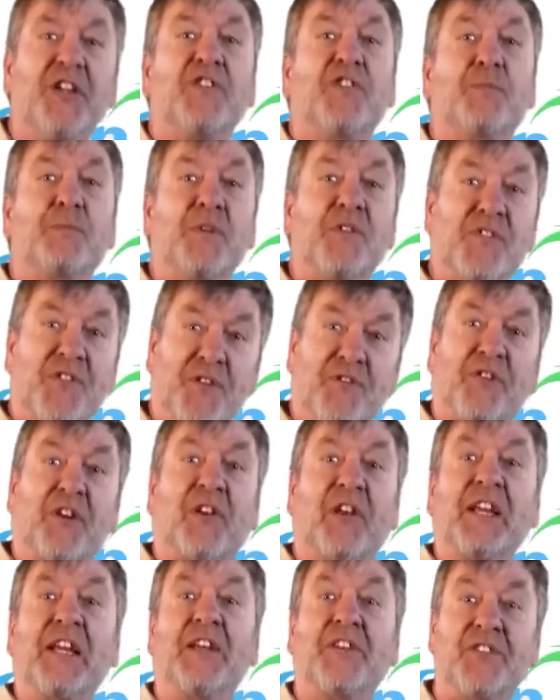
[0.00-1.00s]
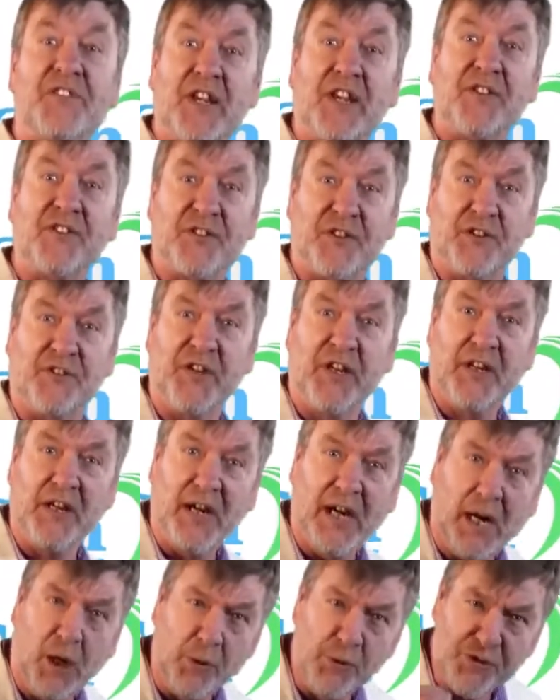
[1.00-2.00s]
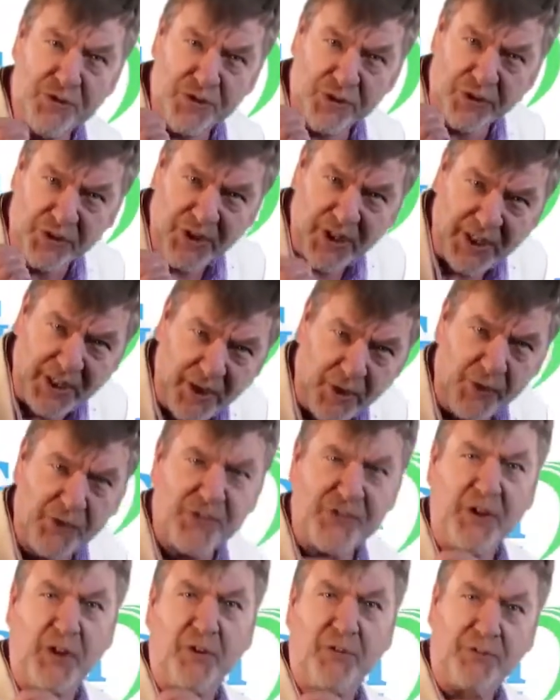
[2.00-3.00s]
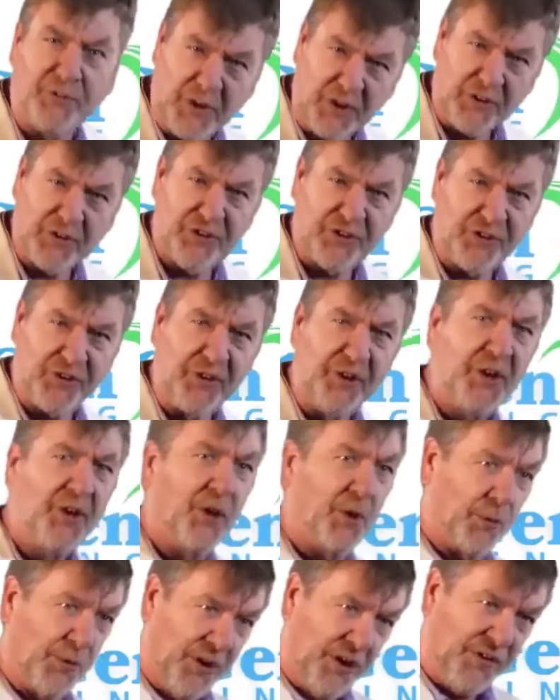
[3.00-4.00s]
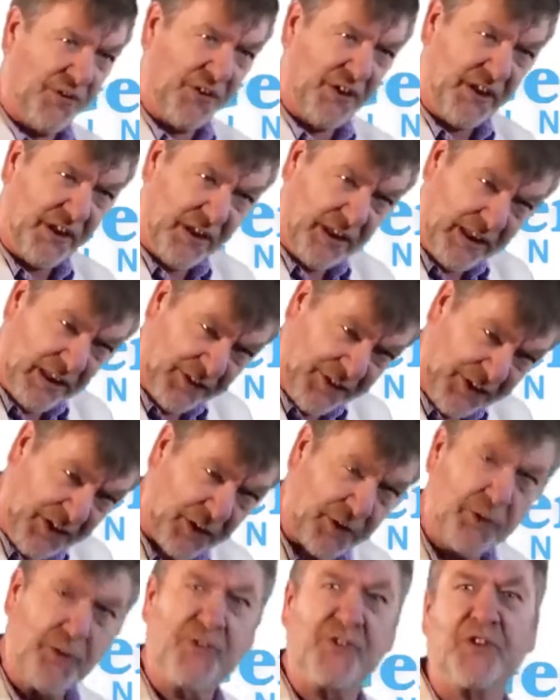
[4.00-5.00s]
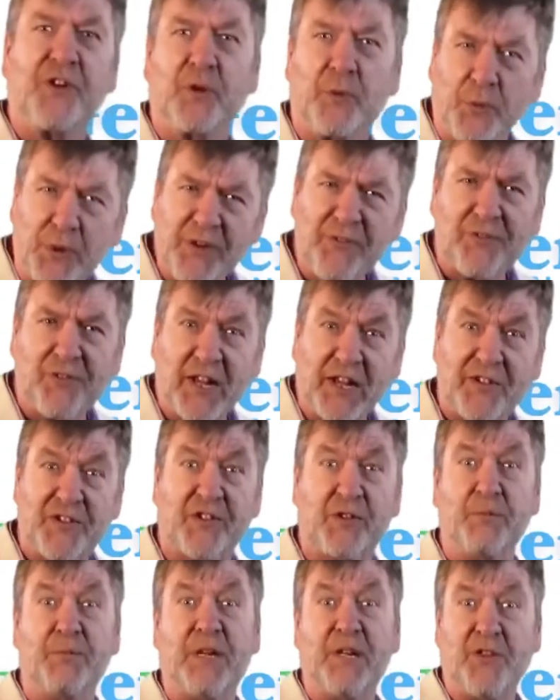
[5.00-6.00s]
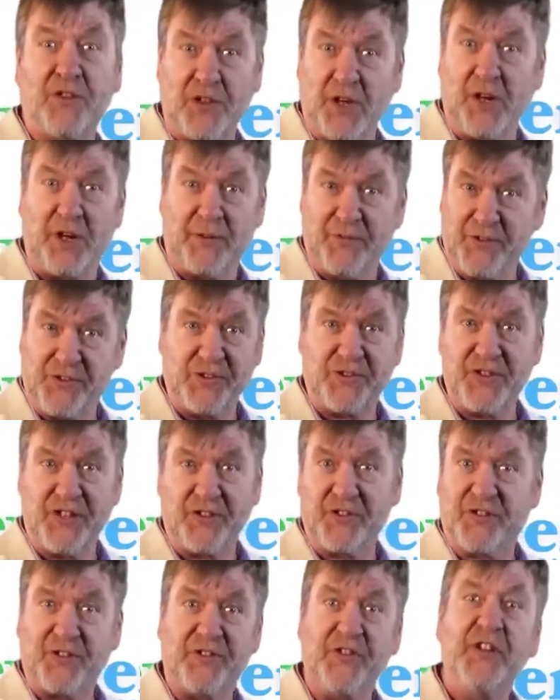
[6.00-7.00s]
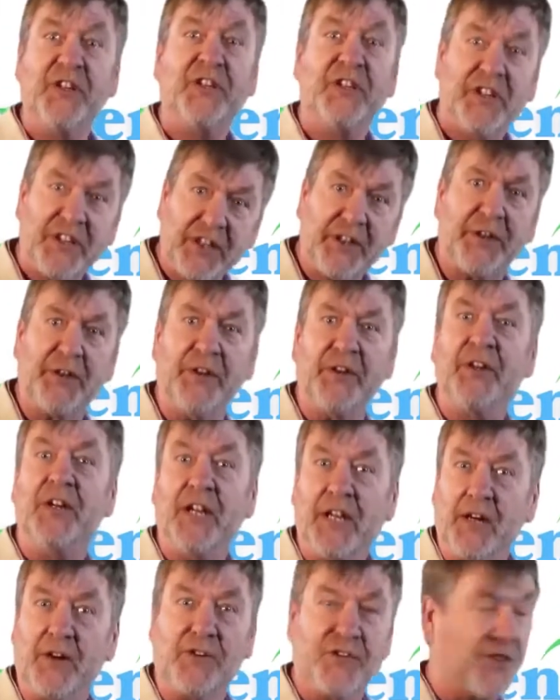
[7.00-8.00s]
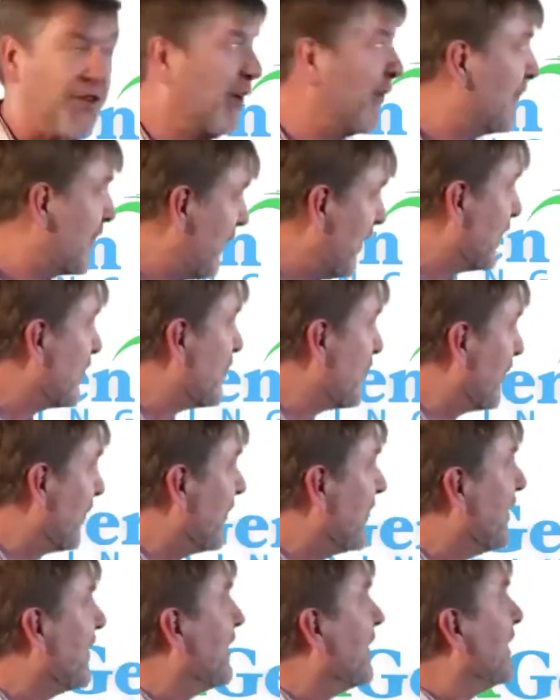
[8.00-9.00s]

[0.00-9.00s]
is specifically a test of outer hair cell function, whereas the acoustic reflex can be thought of as a test of inner hair cell function.